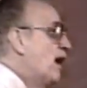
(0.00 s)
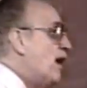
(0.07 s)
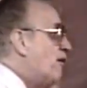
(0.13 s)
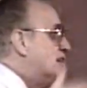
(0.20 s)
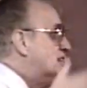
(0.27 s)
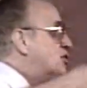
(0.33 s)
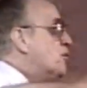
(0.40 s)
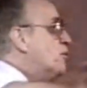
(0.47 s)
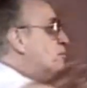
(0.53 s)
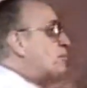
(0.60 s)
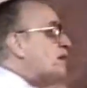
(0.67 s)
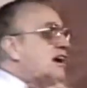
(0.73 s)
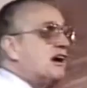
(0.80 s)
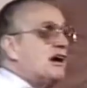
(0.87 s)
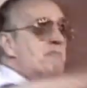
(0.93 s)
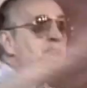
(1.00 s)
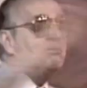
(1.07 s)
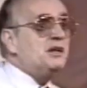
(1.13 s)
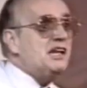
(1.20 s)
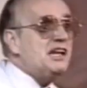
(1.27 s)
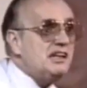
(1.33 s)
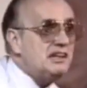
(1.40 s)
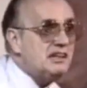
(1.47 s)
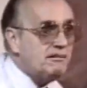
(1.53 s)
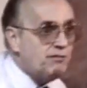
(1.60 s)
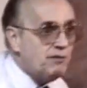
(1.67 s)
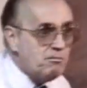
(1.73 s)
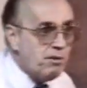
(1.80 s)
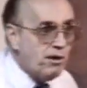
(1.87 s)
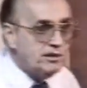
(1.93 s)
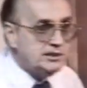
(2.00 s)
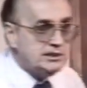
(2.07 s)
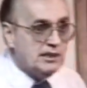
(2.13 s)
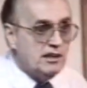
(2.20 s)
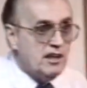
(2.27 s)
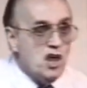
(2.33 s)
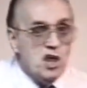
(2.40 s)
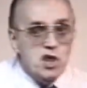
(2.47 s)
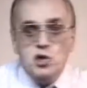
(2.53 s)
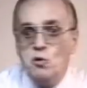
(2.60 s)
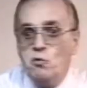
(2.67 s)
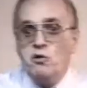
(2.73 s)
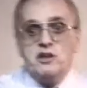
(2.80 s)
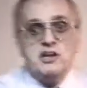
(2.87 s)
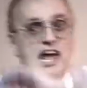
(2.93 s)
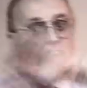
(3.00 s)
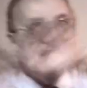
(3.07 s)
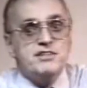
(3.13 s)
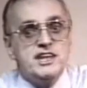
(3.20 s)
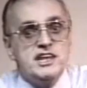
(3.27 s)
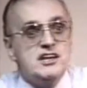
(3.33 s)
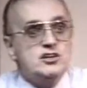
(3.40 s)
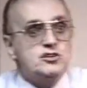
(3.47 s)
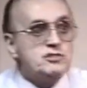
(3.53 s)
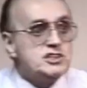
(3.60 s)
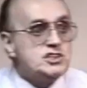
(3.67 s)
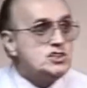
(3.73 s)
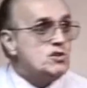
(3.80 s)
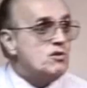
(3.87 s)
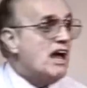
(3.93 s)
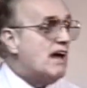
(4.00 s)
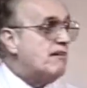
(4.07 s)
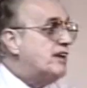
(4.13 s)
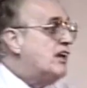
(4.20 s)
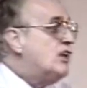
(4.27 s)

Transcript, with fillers: parents. You would be a completely different person. You wouldn't have the interest you have